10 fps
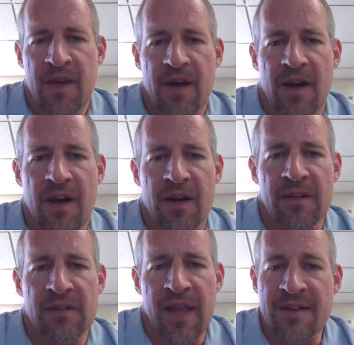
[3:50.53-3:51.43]

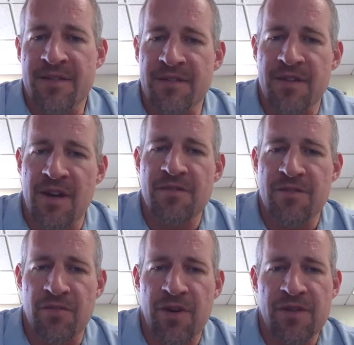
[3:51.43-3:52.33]
licensed in
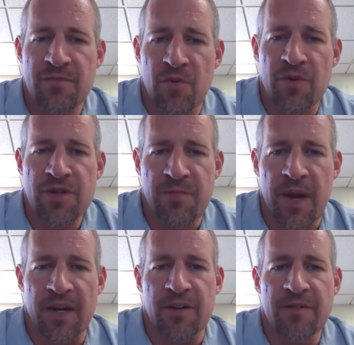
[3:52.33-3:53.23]
Arizona as a mortgage
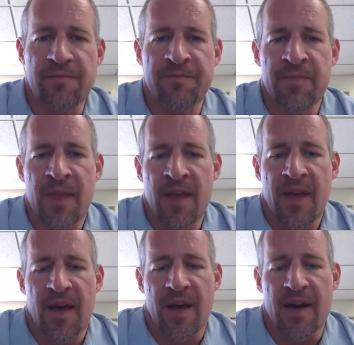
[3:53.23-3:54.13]
banker,
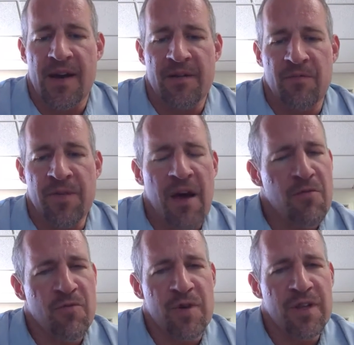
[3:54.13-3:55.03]

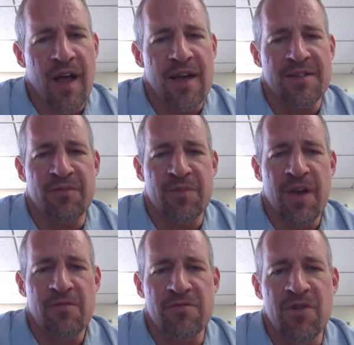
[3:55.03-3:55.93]
without realizing,
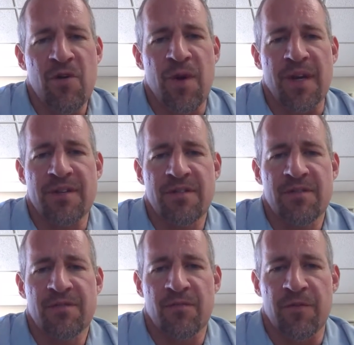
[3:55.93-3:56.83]
without knowing
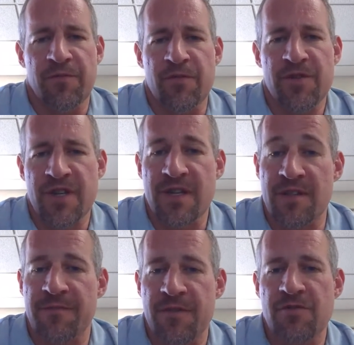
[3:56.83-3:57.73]
or foreseeing
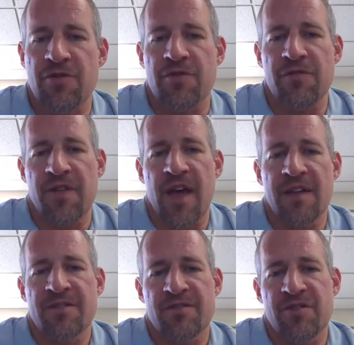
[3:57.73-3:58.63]
the future
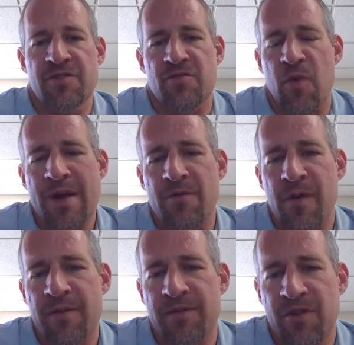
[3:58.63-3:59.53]
that's just right around the